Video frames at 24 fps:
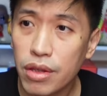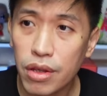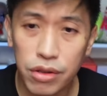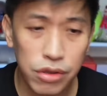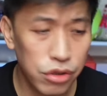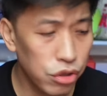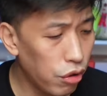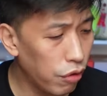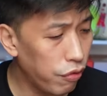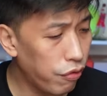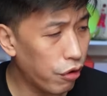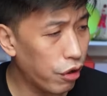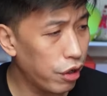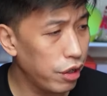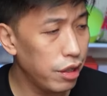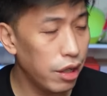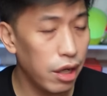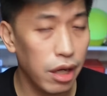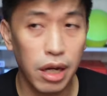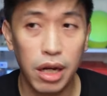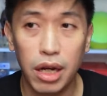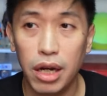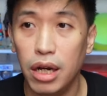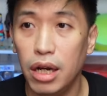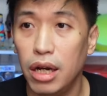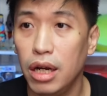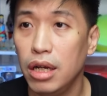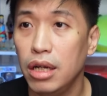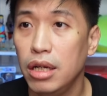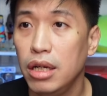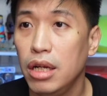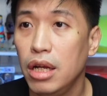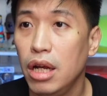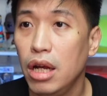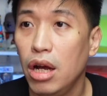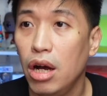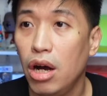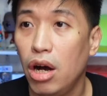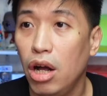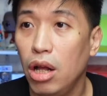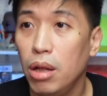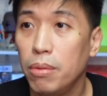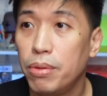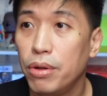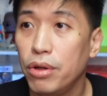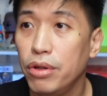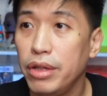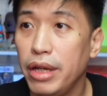So for the
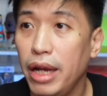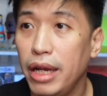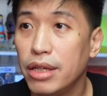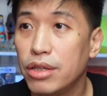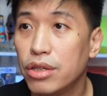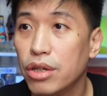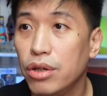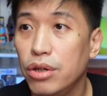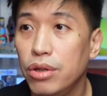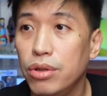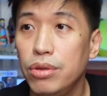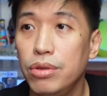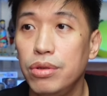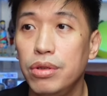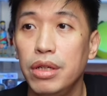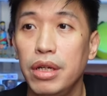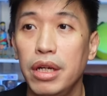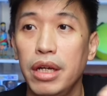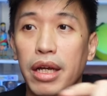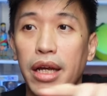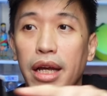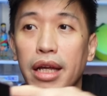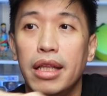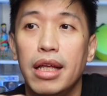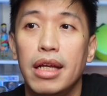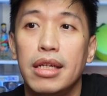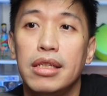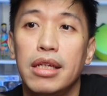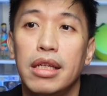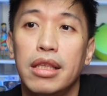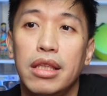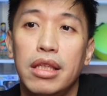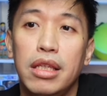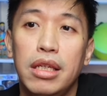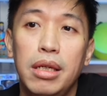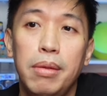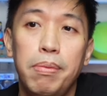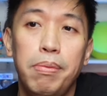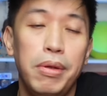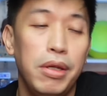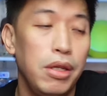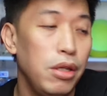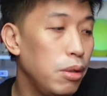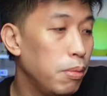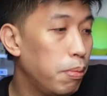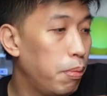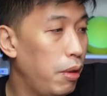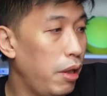All Pro Nitro, it has a
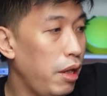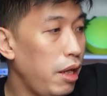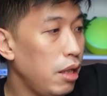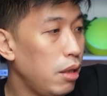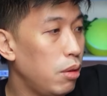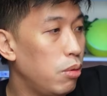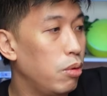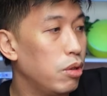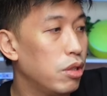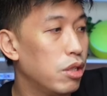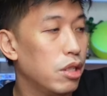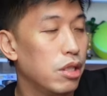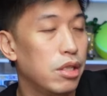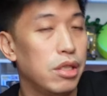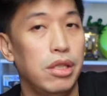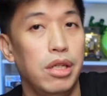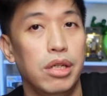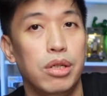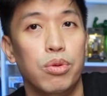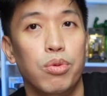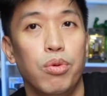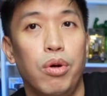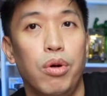TPU plate, which is this